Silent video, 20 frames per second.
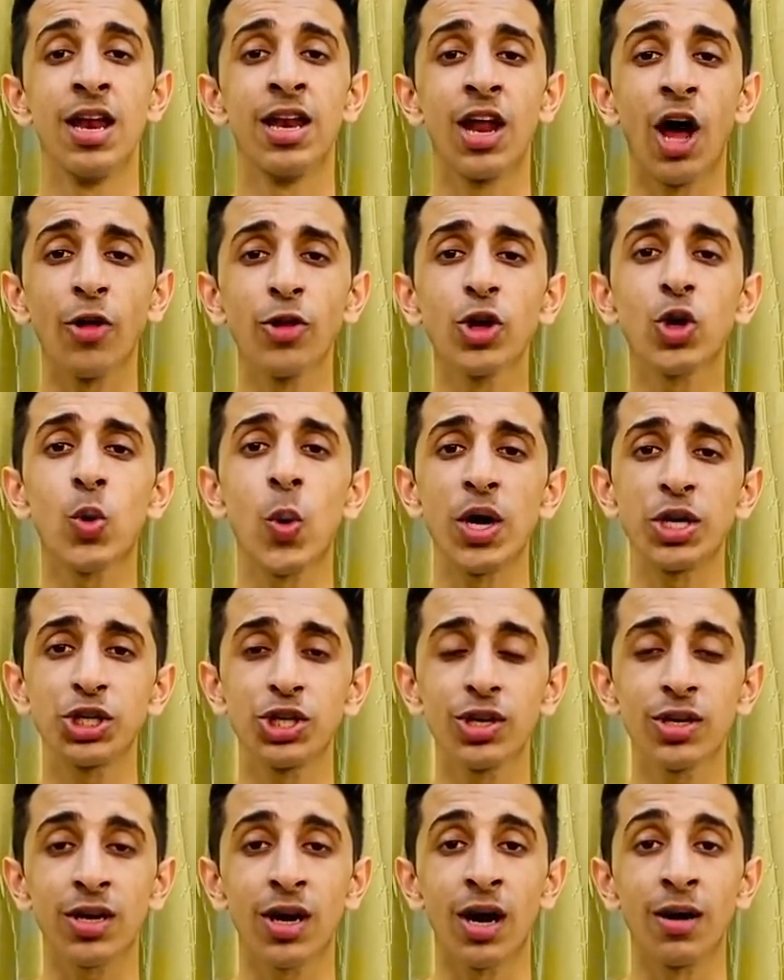Now the
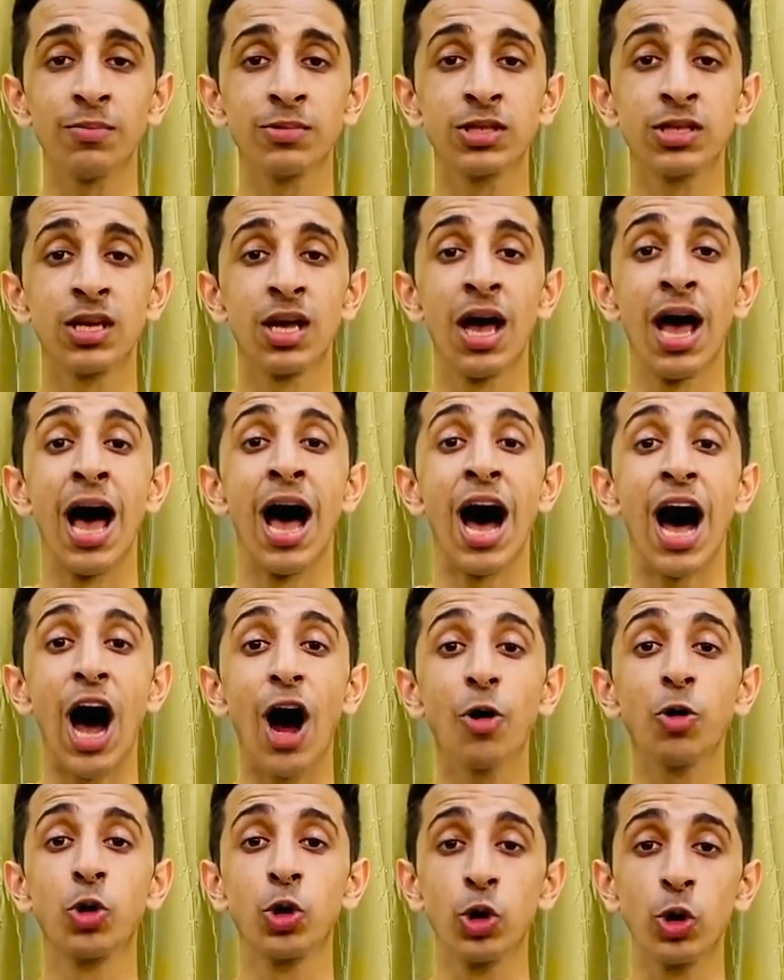question comes,
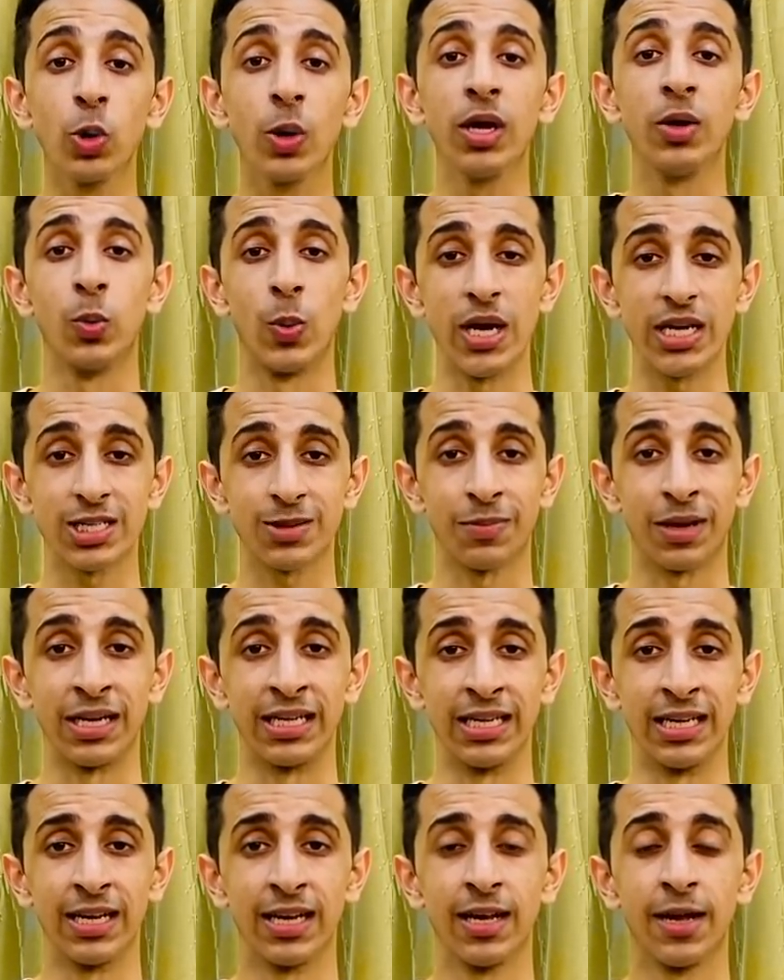how do you invest money?
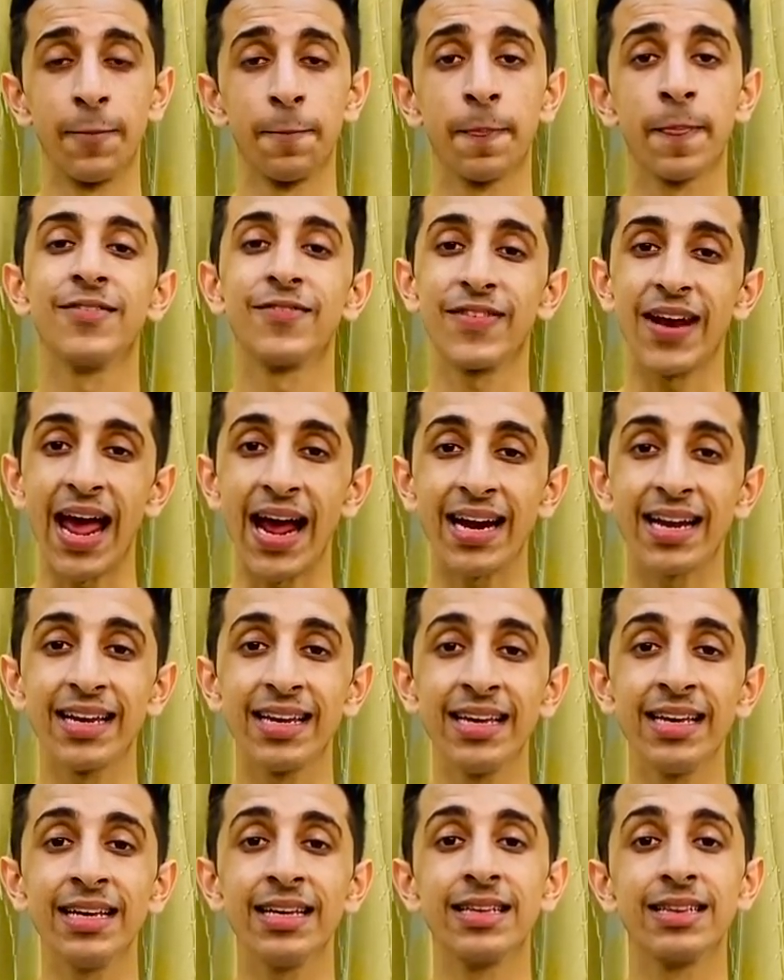
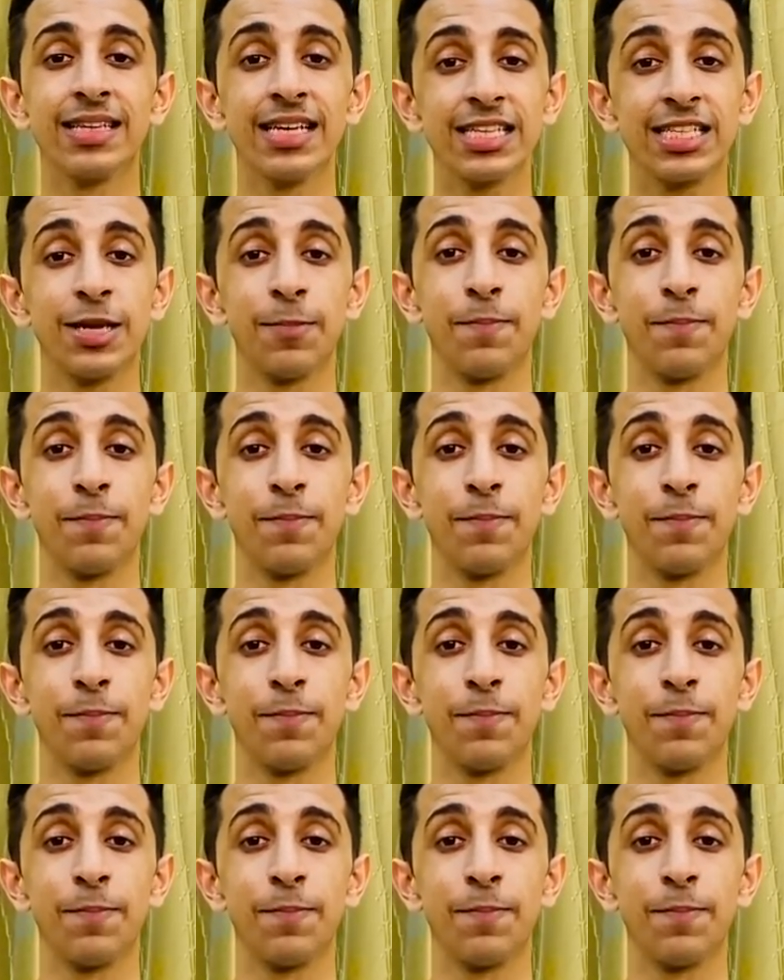Frankly, this